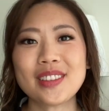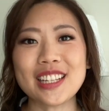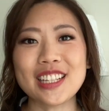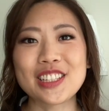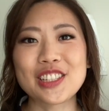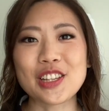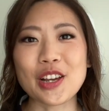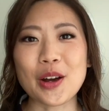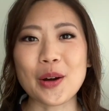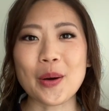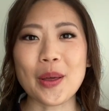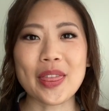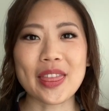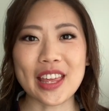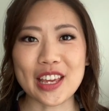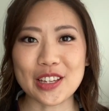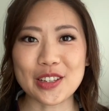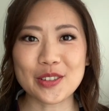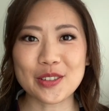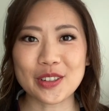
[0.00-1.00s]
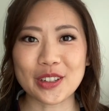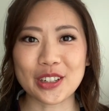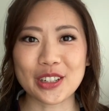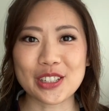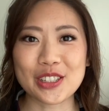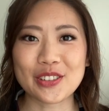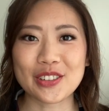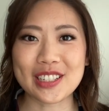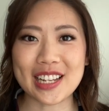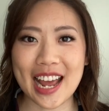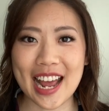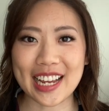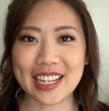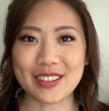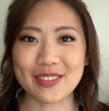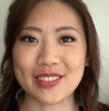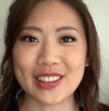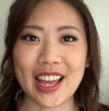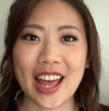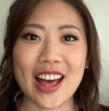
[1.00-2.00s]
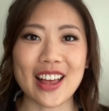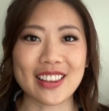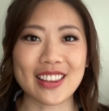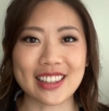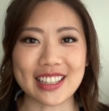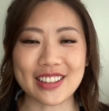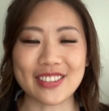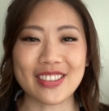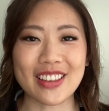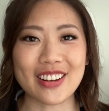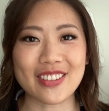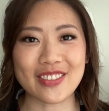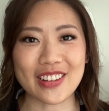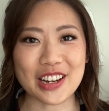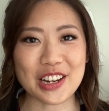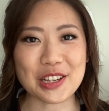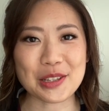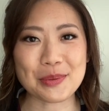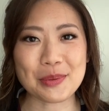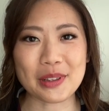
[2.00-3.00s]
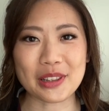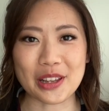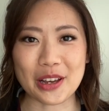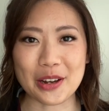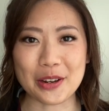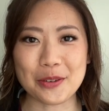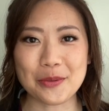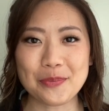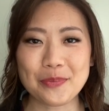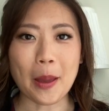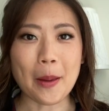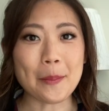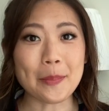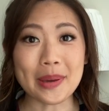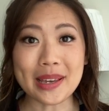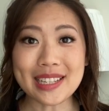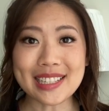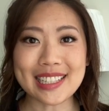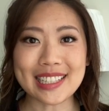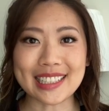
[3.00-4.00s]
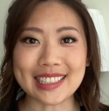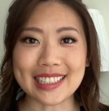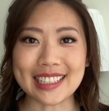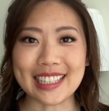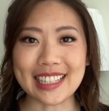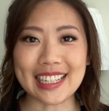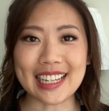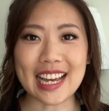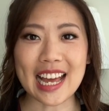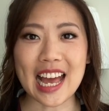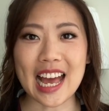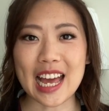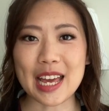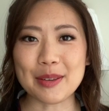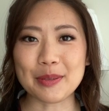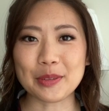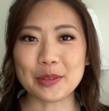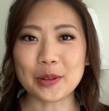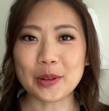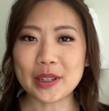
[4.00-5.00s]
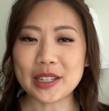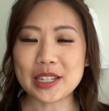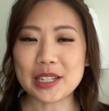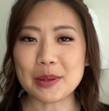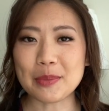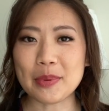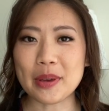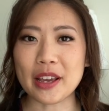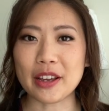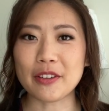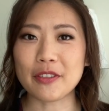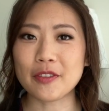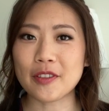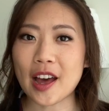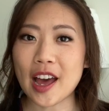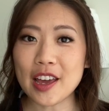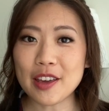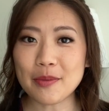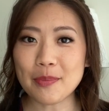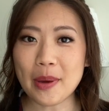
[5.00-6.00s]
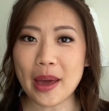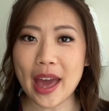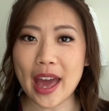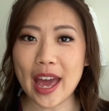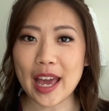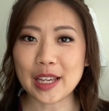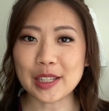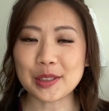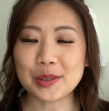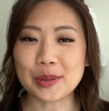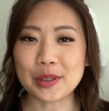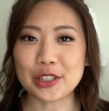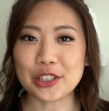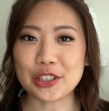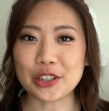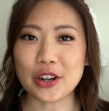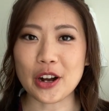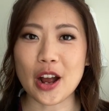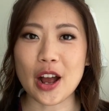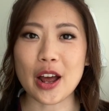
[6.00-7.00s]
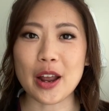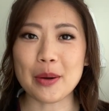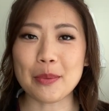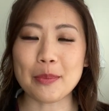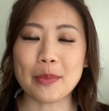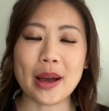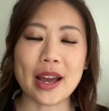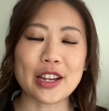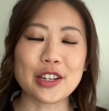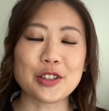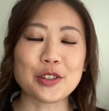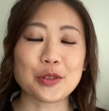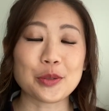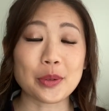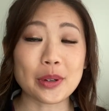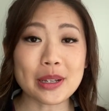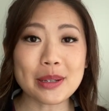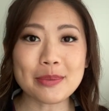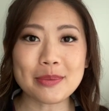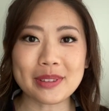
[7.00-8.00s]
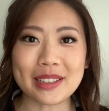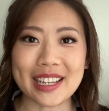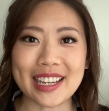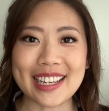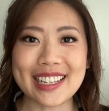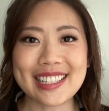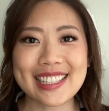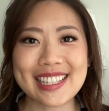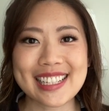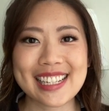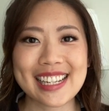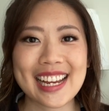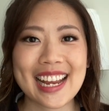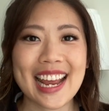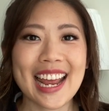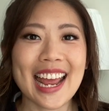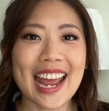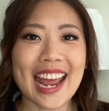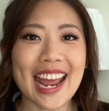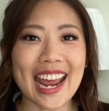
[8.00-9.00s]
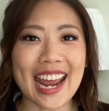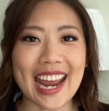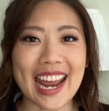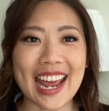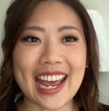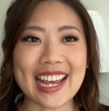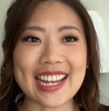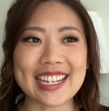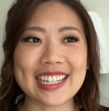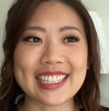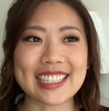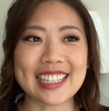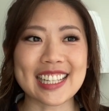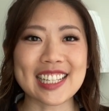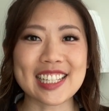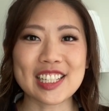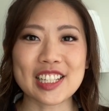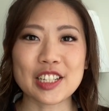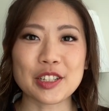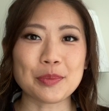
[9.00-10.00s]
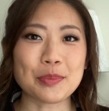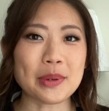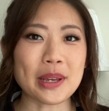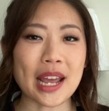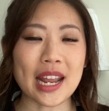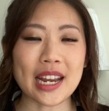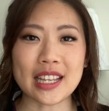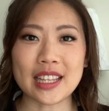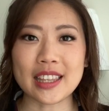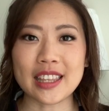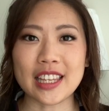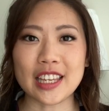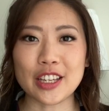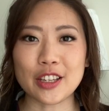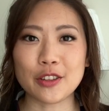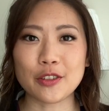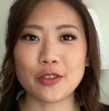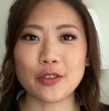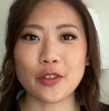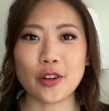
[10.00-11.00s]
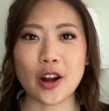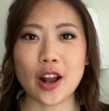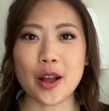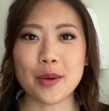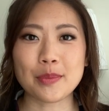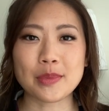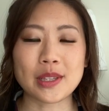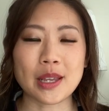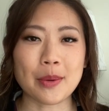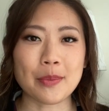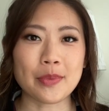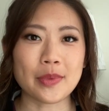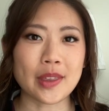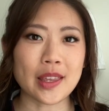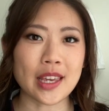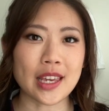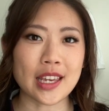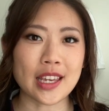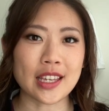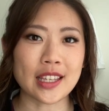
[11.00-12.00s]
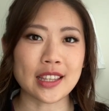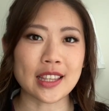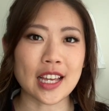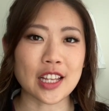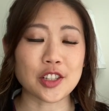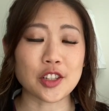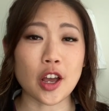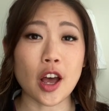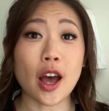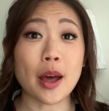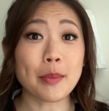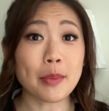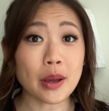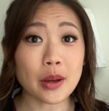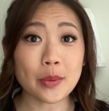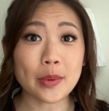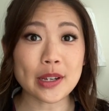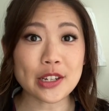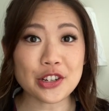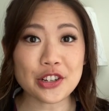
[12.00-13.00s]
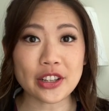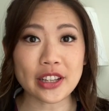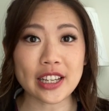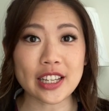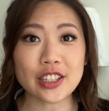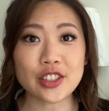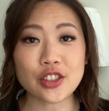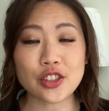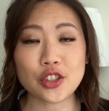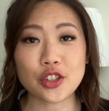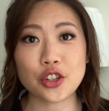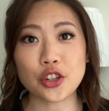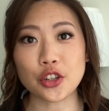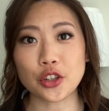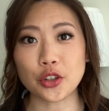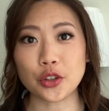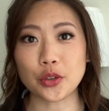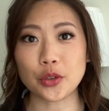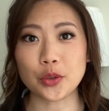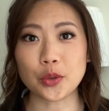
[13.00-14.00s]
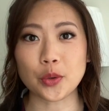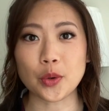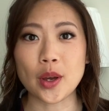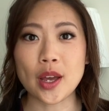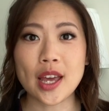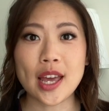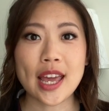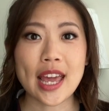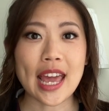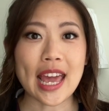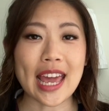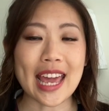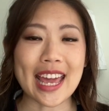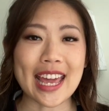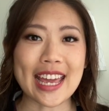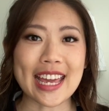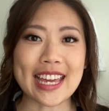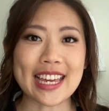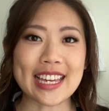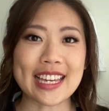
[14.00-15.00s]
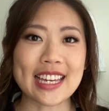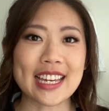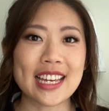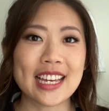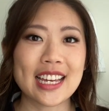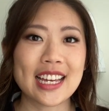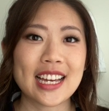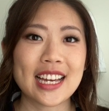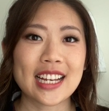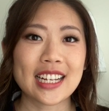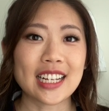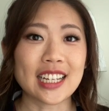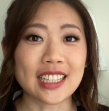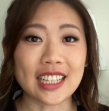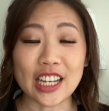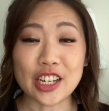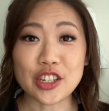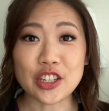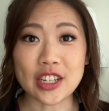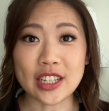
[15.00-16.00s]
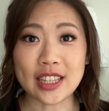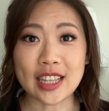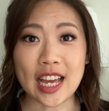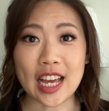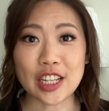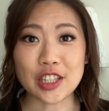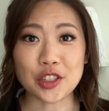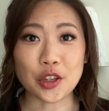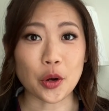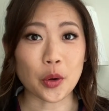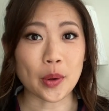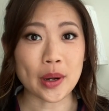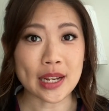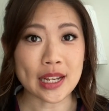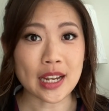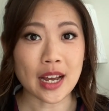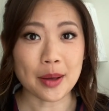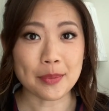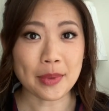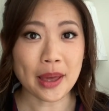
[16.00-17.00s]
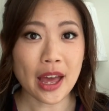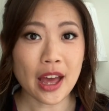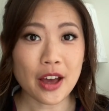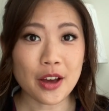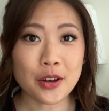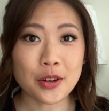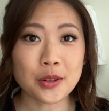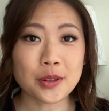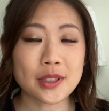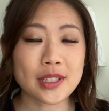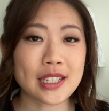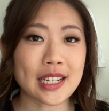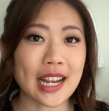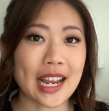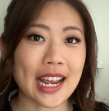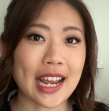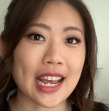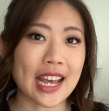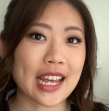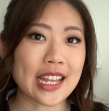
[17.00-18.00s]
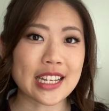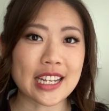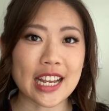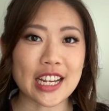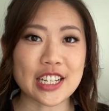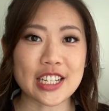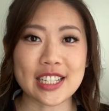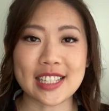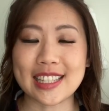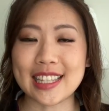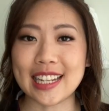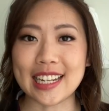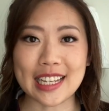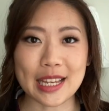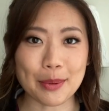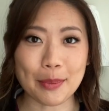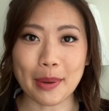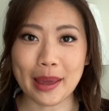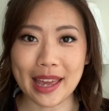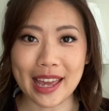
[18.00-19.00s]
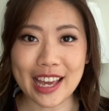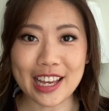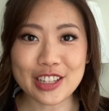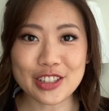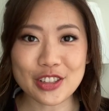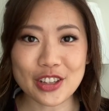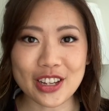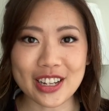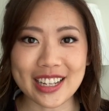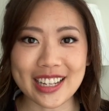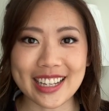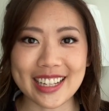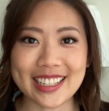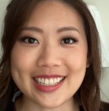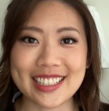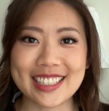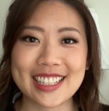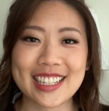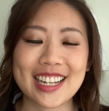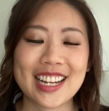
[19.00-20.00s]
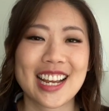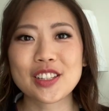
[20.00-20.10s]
So thank you girls for tagging me. I'll leave their videos below. And basically, I'm going to pick five bags which are on my dream list. And this could be anything from something that's on my wish list to a collection that's already come out and I just didn't get my hands on it.